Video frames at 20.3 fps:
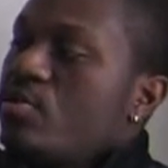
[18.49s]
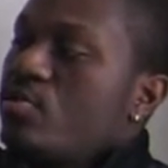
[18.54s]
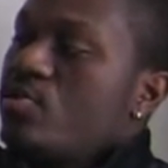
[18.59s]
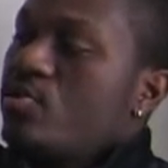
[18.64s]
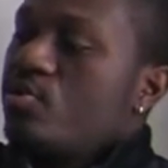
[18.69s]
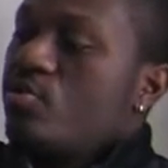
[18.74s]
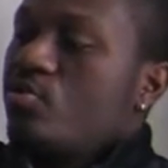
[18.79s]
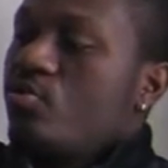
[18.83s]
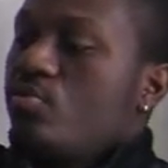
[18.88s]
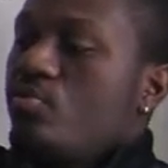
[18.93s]

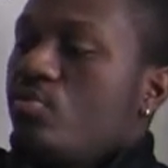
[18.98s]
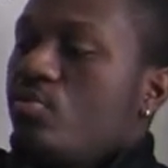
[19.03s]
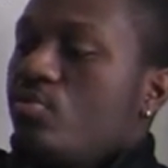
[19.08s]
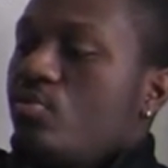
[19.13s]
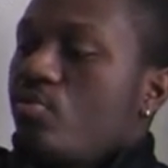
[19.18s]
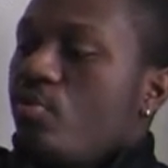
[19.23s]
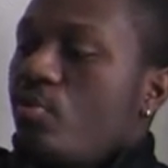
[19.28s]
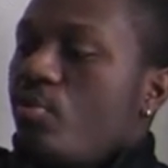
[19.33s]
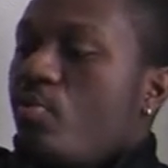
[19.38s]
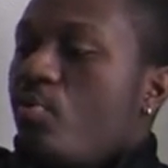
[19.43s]
to
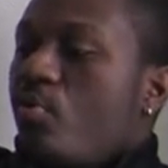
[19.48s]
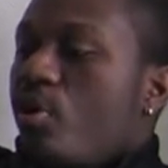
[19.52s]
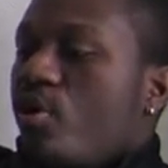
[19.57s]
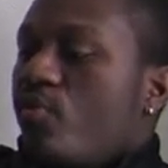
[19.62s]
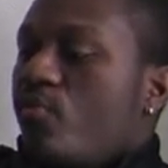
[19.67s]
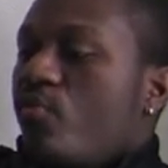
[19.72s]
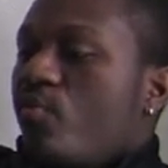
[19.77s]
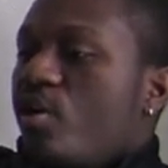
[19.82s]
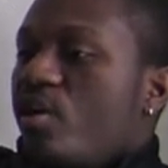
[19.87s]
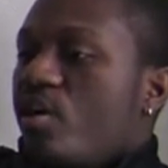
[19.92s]
the point
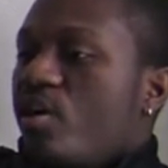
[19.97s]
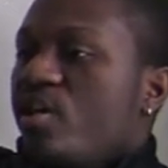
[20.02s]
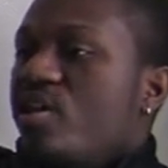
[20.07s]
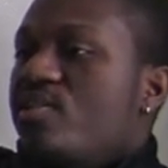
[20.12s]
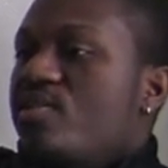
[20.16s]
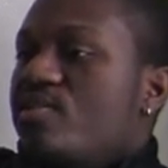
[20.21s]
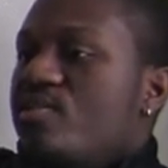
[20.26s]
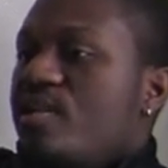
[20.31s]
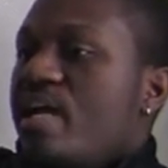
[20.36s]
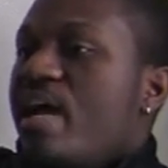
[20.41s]
of where it
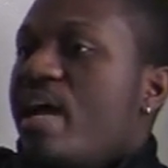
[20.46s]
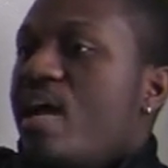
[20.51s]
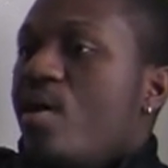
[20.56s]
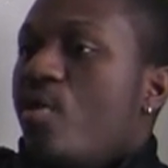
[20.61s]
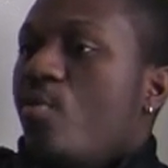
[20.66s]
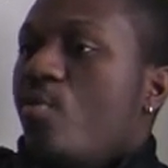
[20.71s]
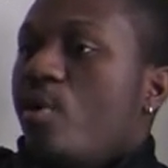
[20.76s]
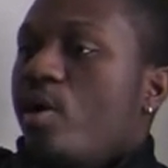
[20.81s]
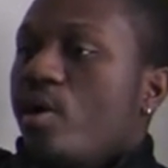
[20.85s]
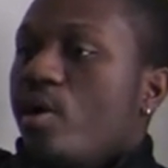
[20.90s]
is
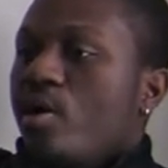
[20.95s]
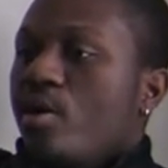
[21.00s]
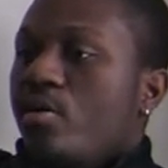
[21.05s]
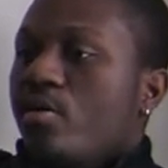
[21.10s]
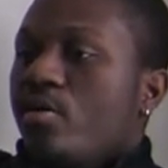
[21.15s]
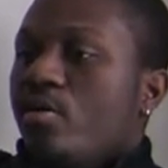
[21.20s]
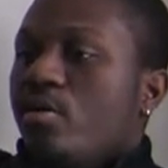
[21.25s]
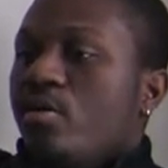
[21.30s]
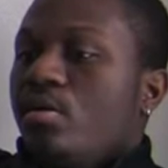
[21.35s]
now where,